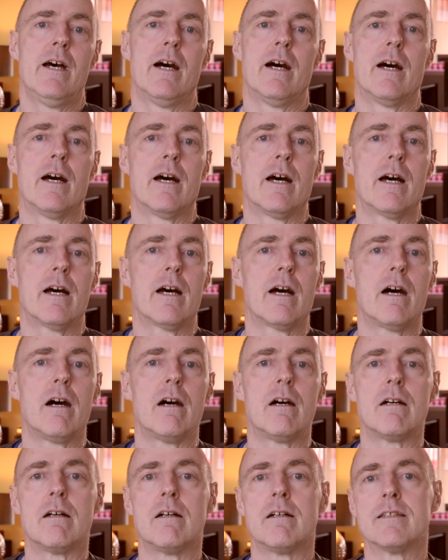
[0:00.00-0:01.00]
Uh,
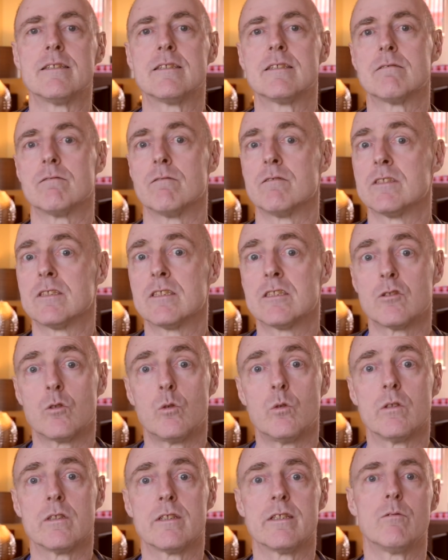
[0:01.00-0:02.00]
I sort of
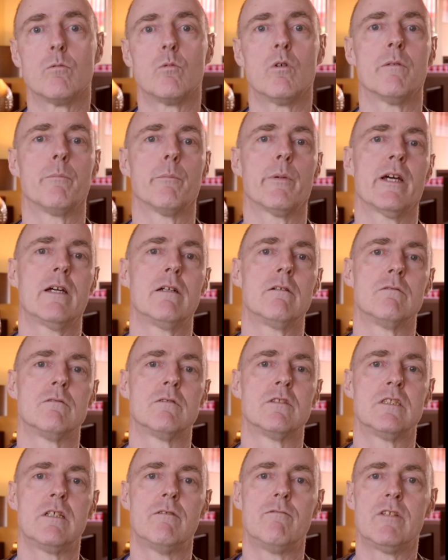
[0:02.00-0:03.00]
saw it at
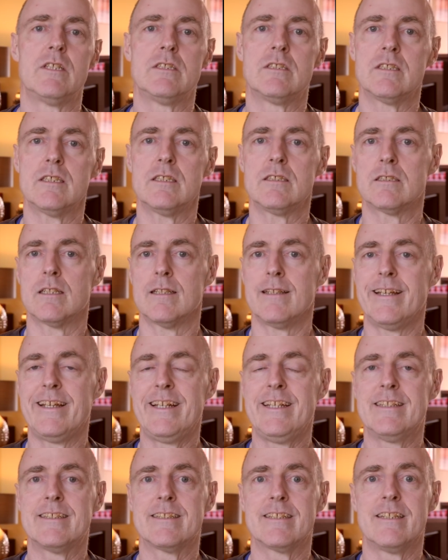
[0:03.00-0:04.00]
£1.76 a
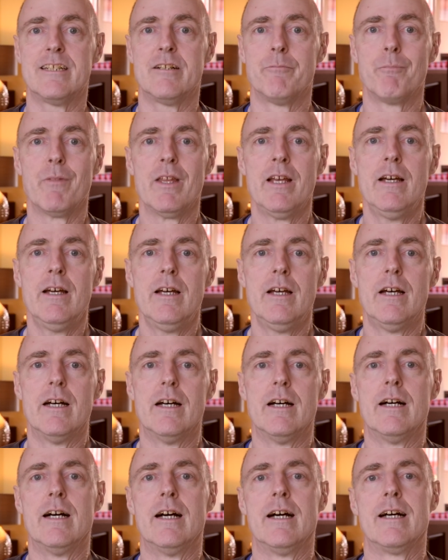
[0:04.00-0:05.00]
litre
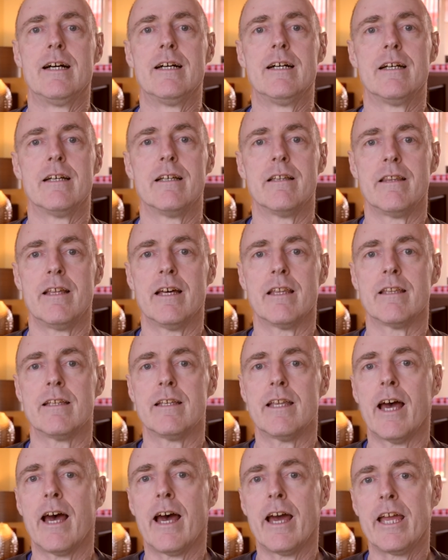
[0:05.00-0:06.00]
uh, the other
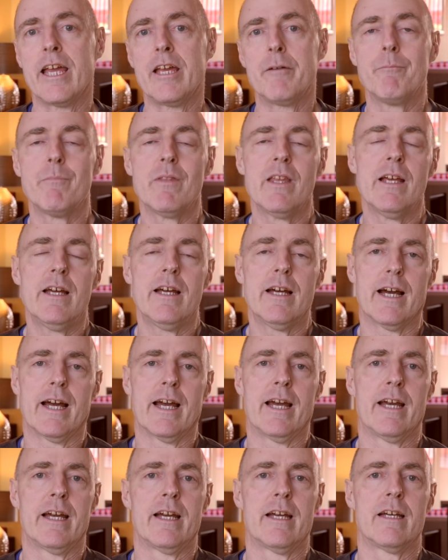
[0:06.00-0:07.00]
day
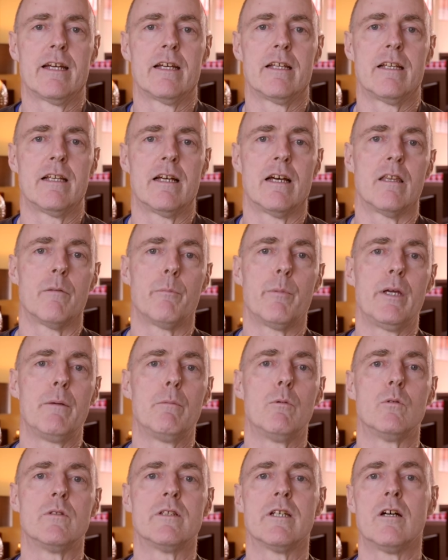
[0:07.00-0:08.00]
and other
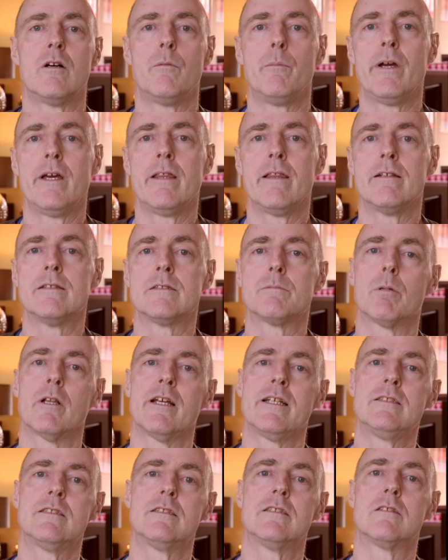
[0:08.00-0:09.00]
people tell me there's
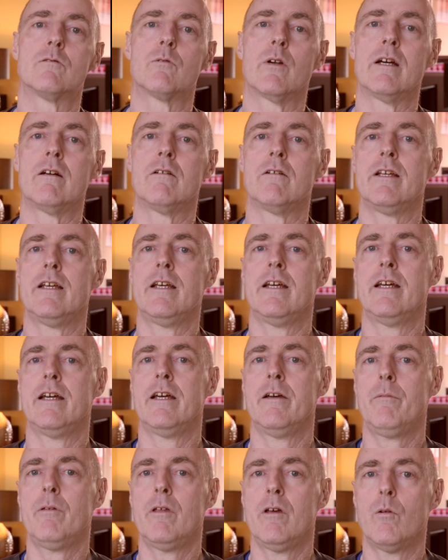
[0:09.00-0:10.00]
places around
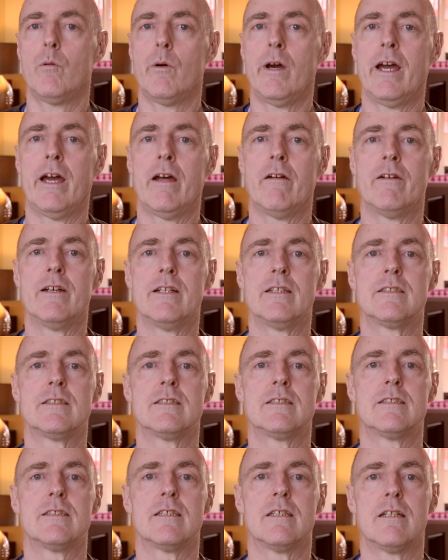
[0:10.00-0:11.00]
here where
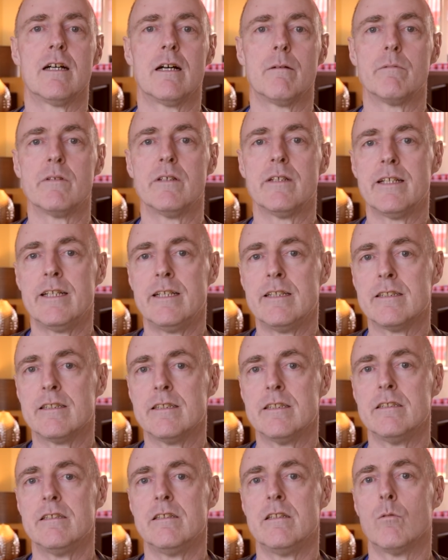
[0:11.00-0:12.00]
it's uh, up
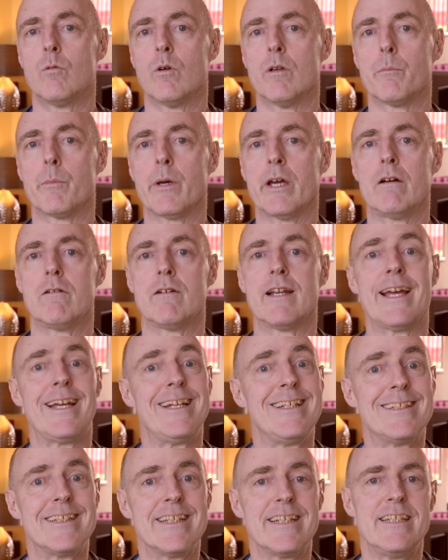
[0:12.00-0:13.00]
into the one pound
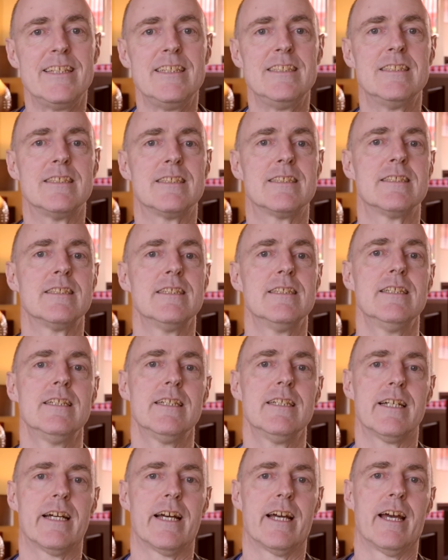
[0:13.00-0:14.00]
eighties,
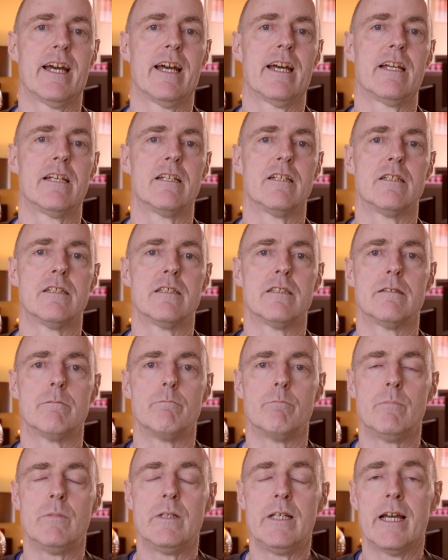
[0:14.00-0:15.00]
and
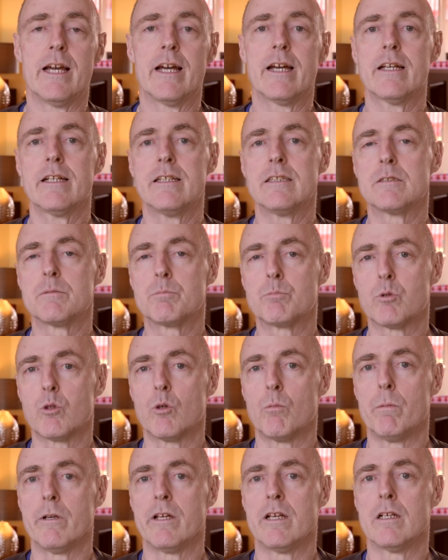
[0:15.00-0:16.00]
yeah, it's
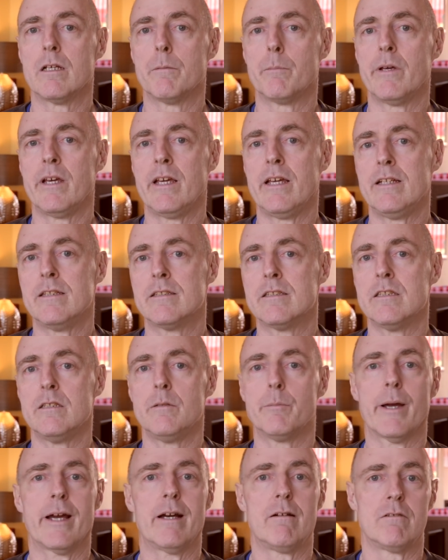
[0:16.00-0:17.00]
probably going to be two
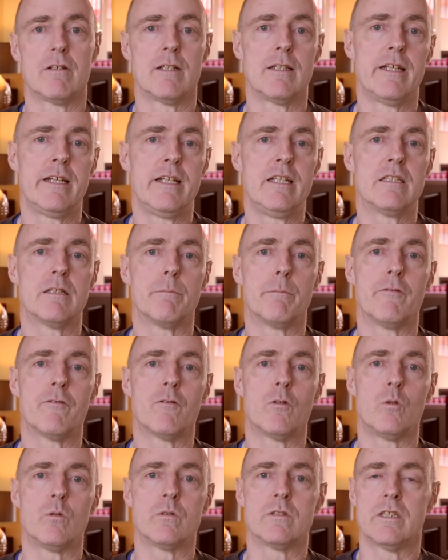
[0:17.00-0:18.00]
pound a litre
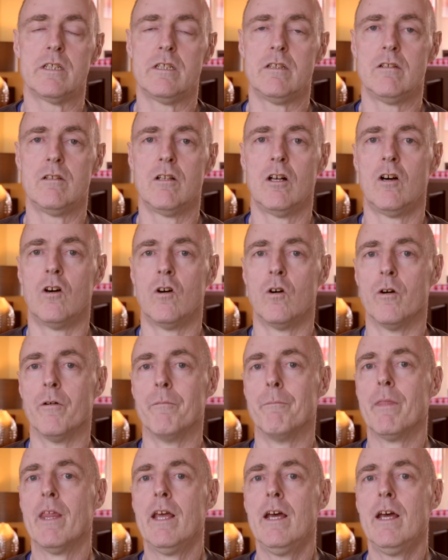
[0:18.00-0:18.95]
before too long.